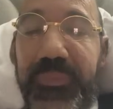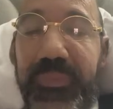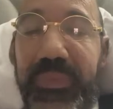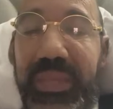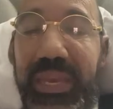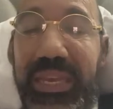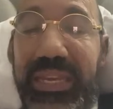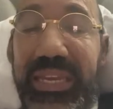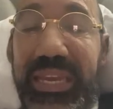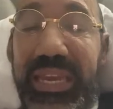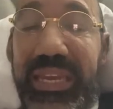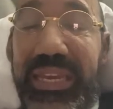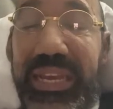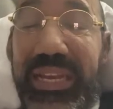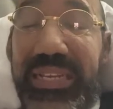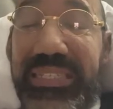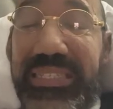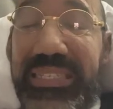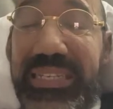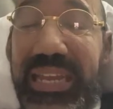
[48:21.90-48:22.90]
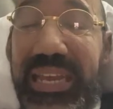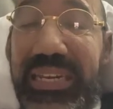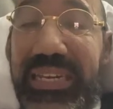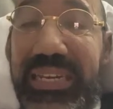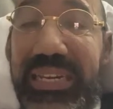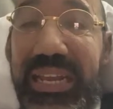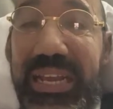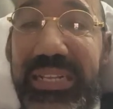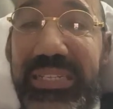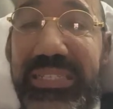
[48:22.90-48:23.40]
Again, guys,
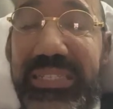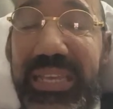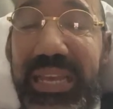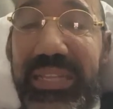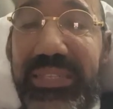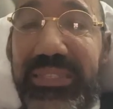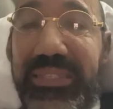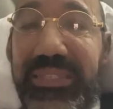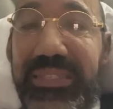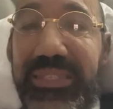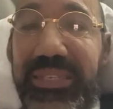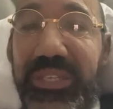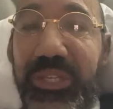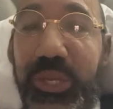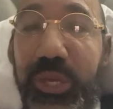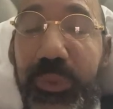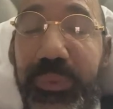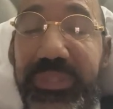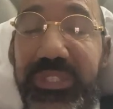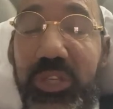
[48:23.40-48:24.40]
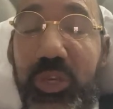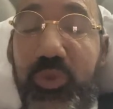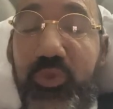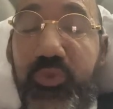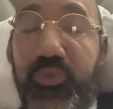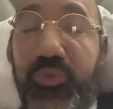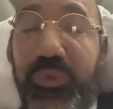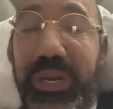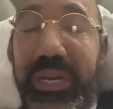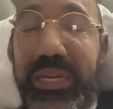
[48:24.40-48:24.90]
99 cents. You know, it's a
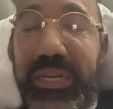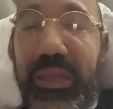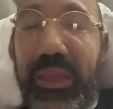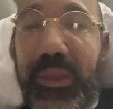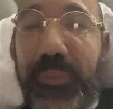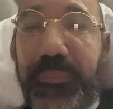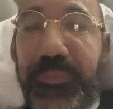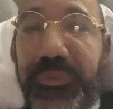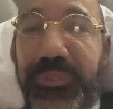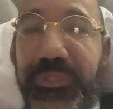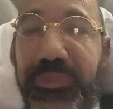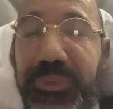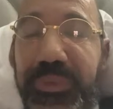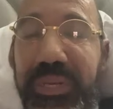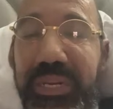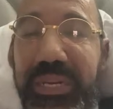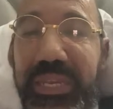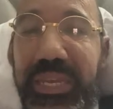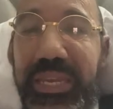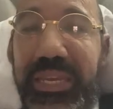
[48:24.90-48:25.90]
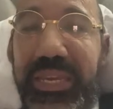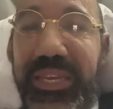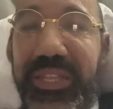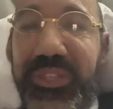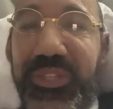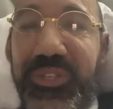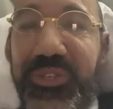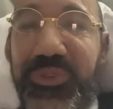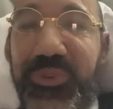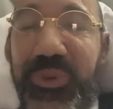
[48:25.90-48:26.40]
great opportunity.
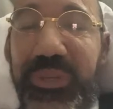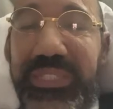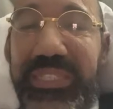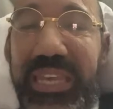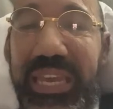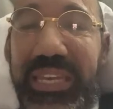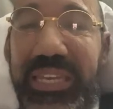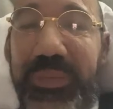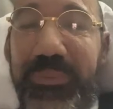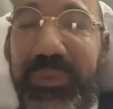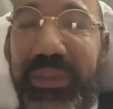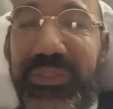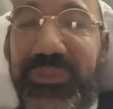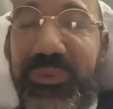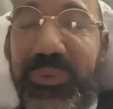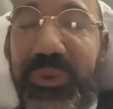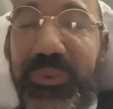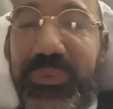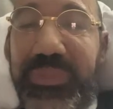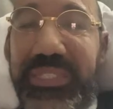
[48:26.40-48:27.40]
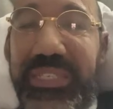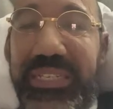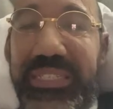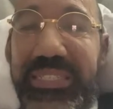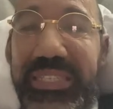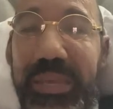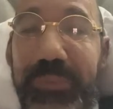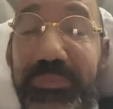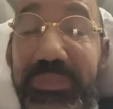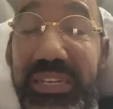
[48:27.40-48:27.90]
The short documentary was
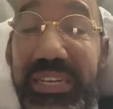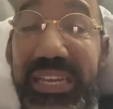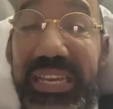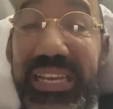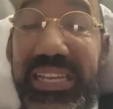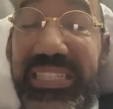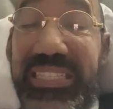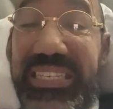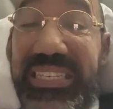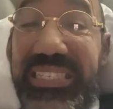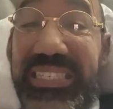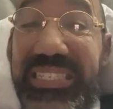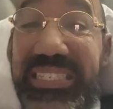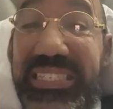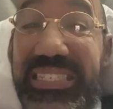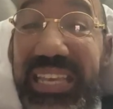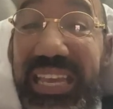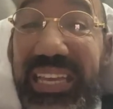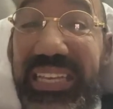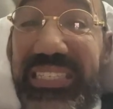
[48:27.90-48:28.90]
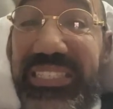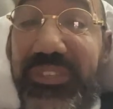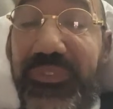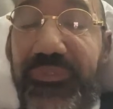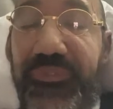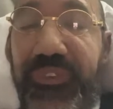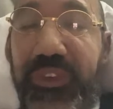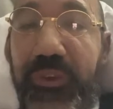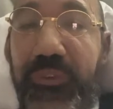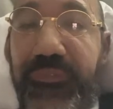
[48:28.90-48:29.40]
accepted into 6
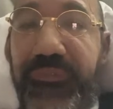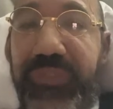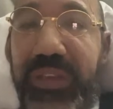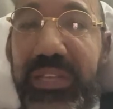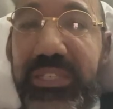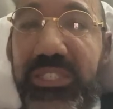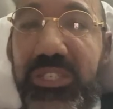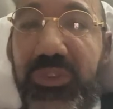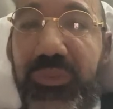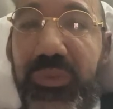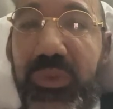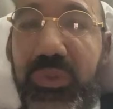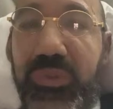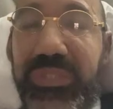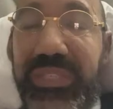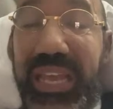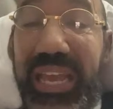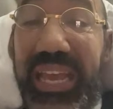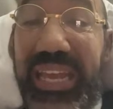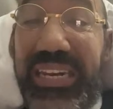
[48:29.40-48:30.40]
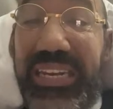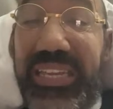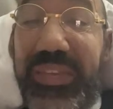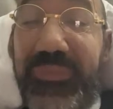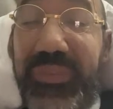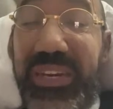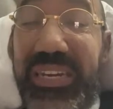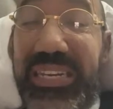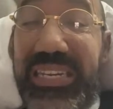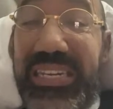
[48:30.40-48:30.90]
film festivals and
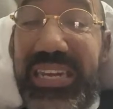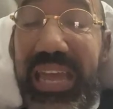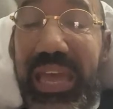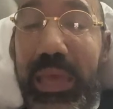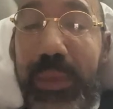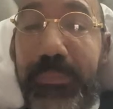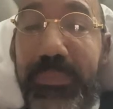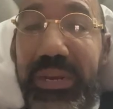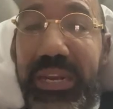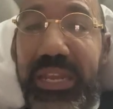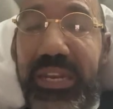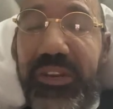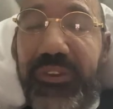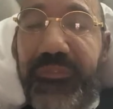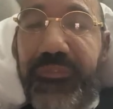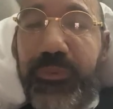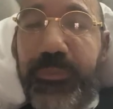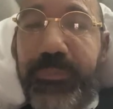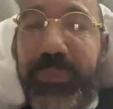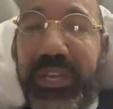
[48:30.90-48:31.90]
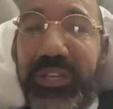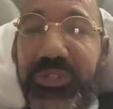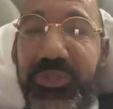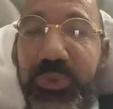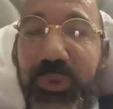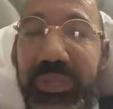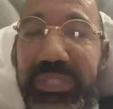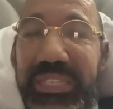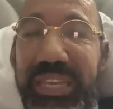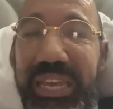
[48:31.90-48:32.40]
even nominated for Best
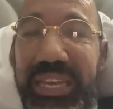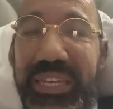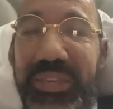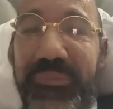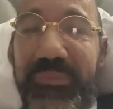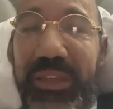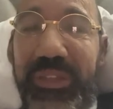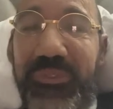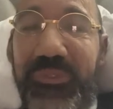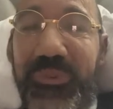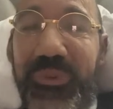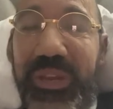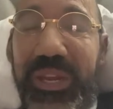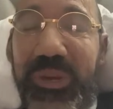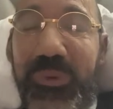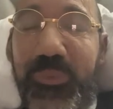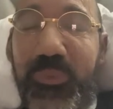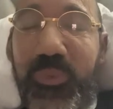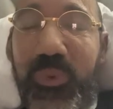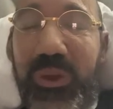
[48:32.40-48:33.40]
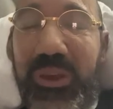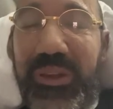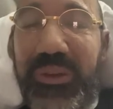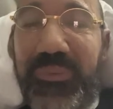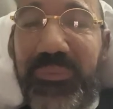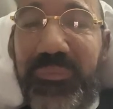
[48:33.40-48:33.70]
Short Documentary and won.